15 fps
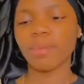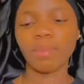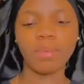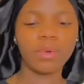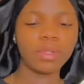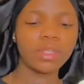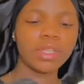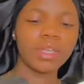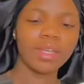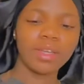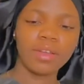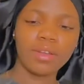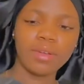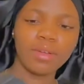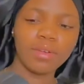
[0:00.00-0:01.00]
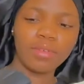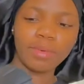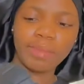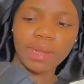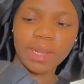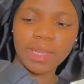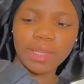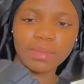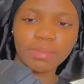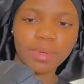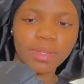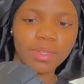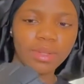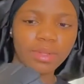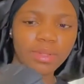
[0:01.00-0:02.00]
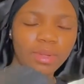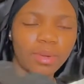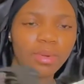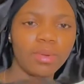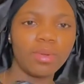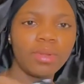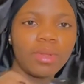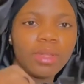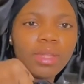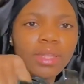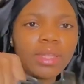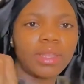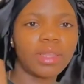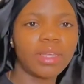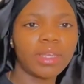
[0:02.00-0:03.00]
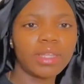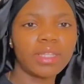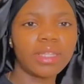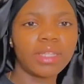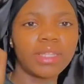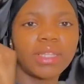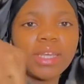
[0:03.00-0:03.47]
boot from AliExpress. So this is